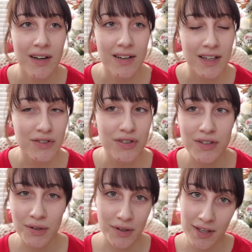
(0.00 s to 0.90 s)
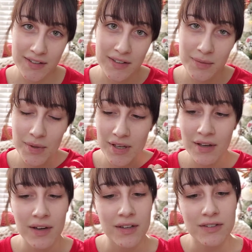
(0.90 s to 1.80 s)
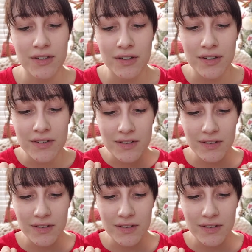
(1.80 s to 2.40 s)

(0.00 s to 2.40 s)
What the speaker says: It's just so crazy to me. So this is